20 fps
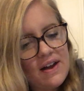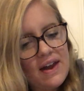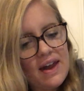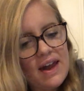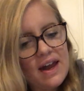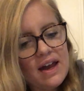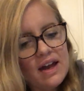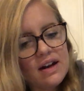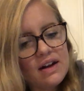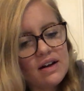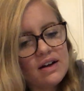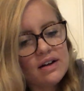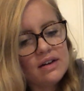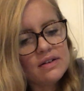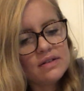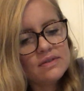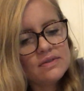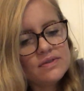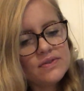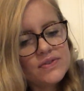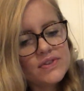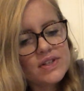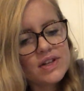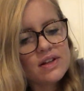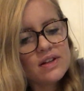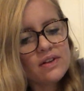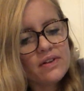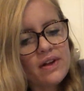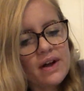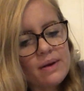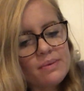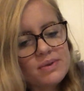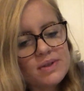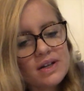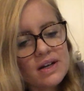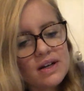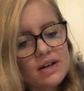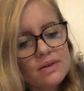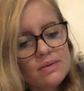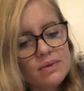"Anna," said the
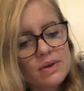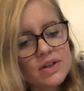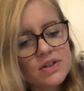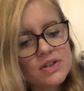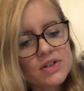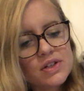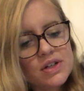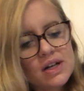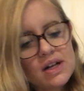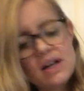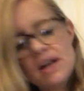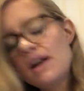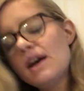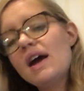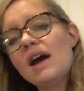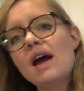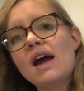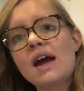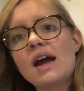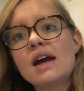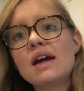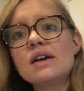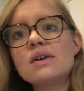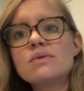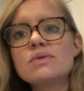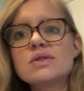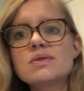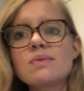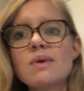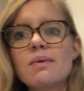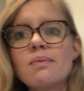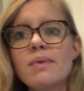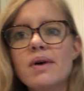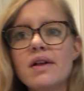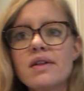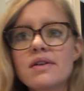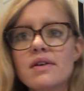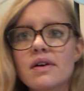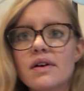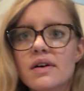lopsided witch. "Anna was my
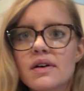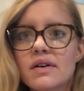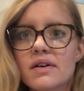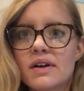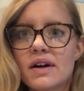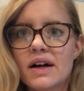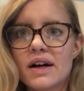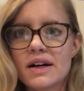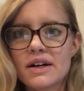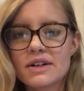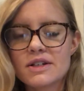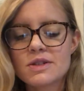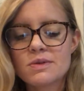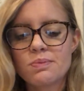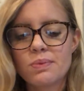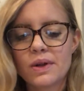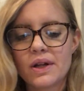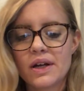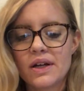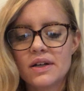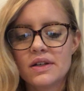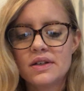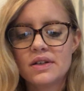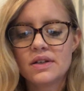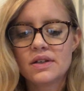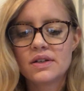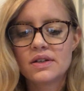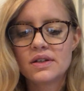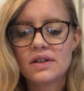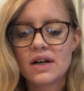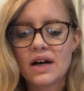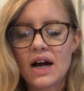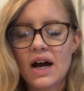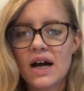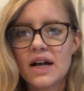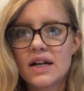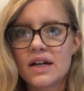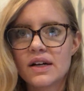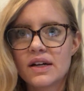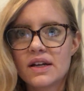mother," I explained.
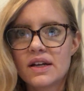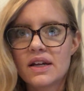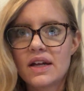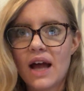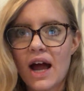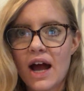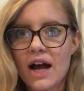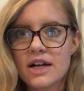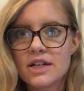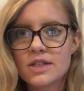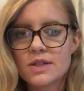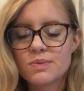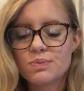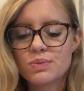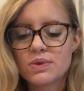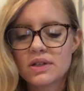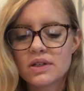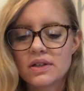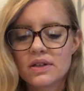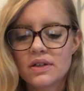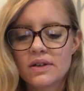Ida gasped.